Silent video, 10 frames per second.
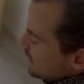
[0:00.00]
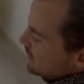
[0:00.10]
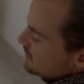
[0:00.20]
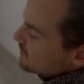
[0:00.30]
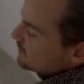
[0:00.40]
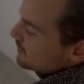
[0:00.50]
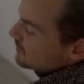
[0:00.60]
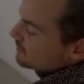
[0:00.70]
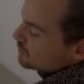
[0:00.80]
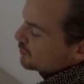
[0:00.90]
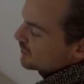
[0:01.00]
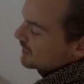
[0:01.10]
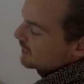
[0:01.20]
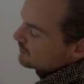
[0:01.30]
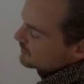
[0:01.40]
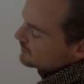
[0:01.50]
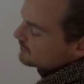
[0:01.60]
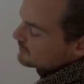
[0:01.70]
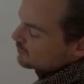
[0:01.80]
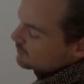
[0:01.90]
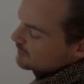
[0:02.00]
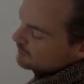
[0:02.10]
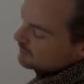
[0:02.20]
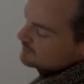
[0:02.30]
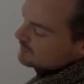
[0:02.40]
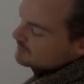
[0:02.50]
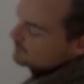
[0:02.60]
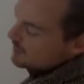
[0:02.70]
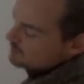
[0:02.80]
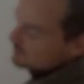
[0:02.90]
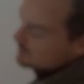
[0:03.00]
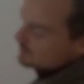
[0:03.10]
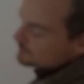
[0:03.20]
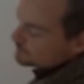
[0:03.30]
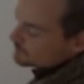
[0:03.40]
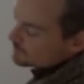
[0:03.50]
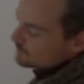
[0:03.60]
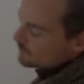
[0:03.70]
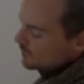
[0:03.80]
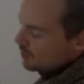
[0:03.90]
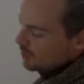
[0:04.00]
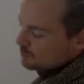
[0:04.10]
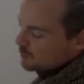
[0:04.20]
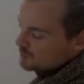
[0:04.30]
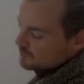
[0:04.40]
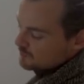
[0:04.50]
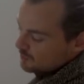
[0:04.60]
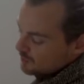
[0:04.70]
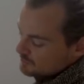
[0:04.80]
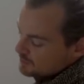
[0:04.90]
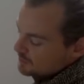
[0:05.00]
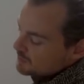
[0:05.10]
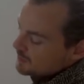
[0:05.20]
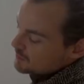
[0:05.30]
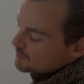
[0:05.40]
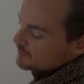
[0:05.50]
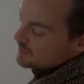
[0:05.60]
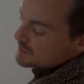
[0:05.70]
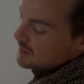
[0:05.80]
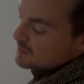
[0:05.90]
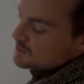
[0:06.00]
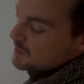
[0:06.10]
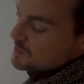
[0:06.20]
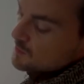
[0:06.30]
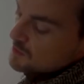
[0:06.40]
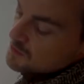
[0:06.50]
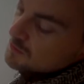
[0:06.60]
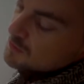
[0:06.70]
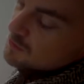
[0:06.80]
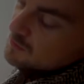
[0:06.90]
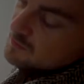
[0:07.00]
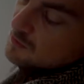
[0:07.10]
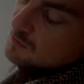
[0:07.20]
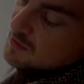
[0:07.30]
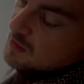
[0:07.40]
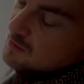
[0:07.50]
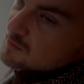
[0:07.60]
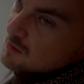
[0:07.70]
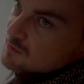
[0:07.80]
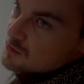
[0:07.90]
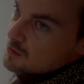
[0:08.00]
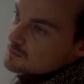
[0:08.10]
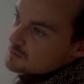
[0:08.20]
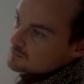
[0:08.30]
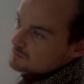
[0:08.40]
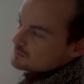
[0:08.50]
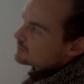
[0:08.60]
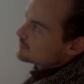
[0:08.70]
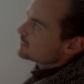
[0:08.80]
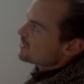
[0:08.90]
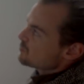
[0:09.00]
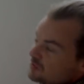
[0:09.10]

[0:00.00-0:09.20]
had this film preloaded, there's normally 36 frames on portrait 400, but I had already taken 21, so I've taken 7 shots. And